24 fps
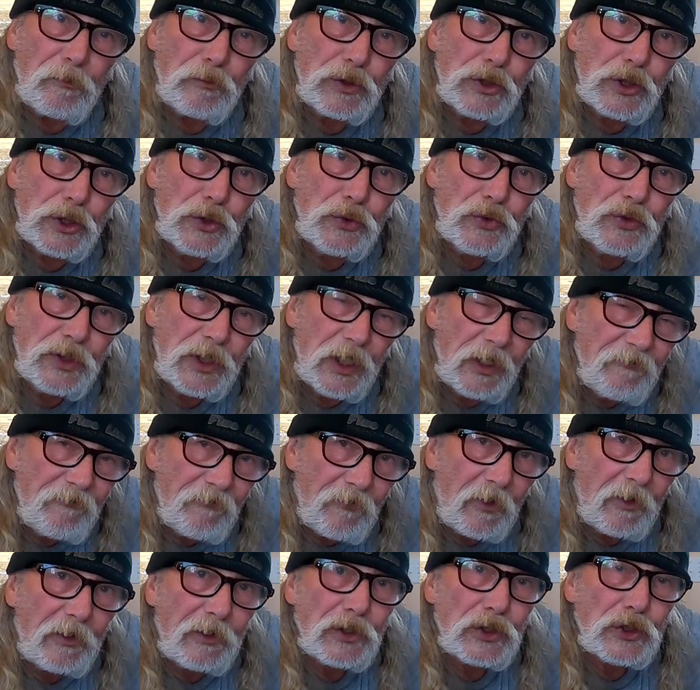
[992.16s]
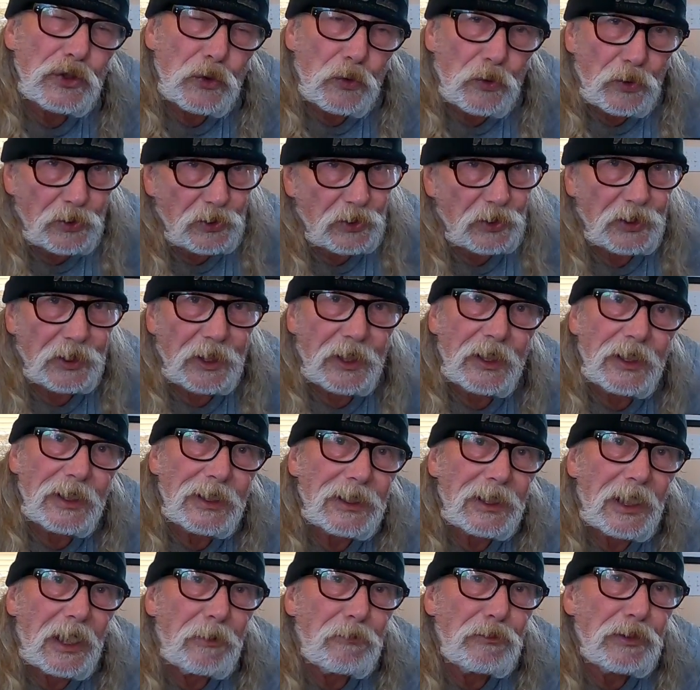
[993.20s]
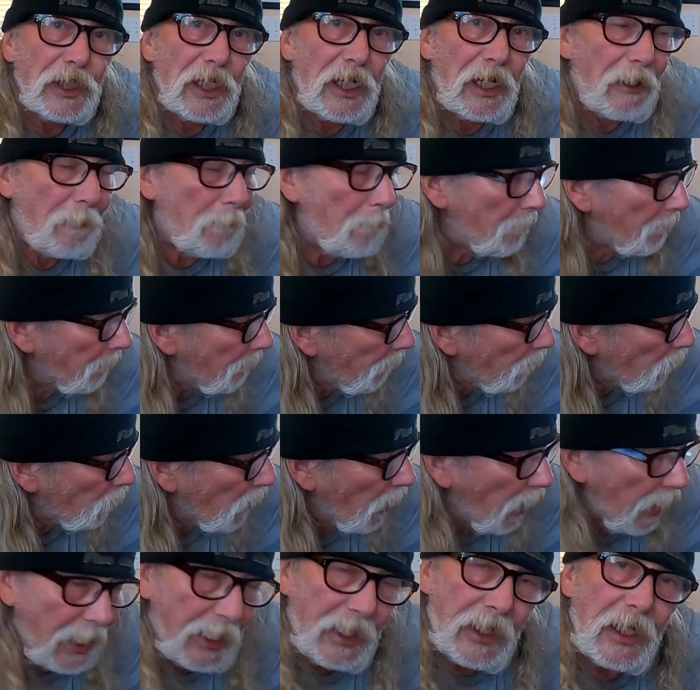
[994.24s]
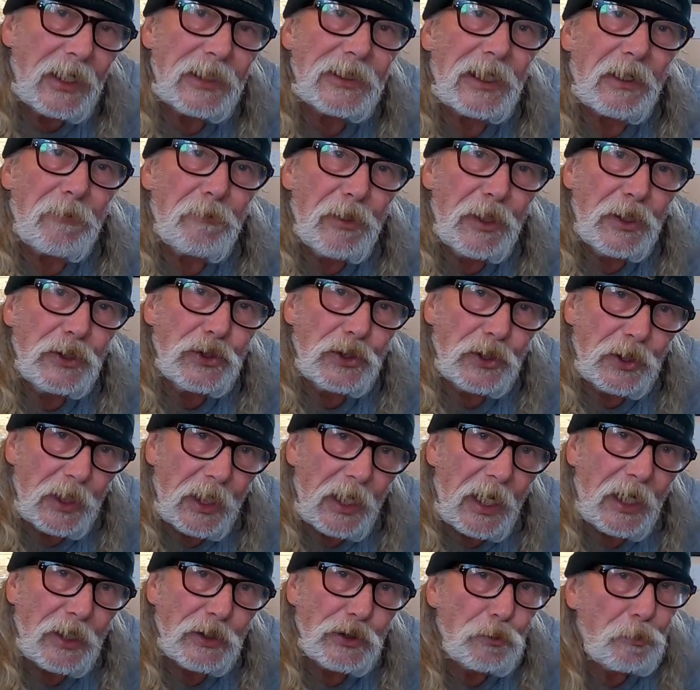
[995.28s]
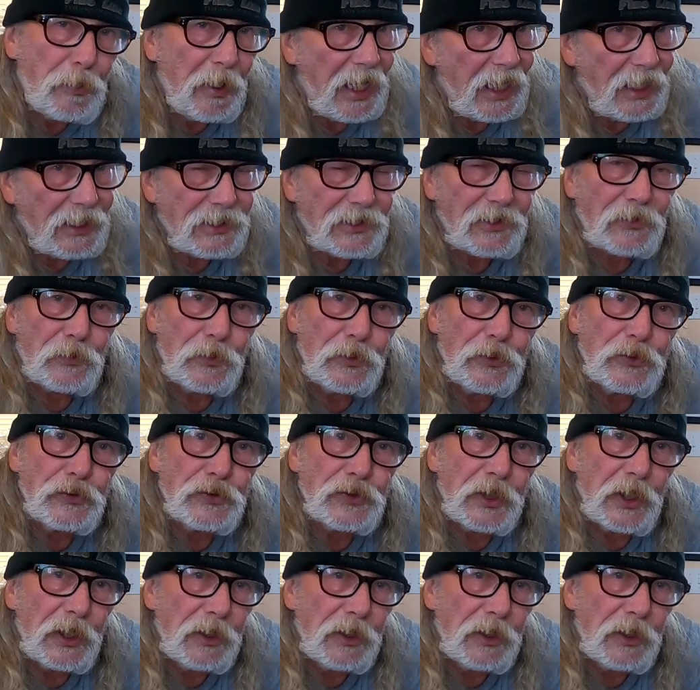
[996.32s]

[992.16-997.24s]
from 2 different sources at the same time. And as I mentioned, it has pass-through,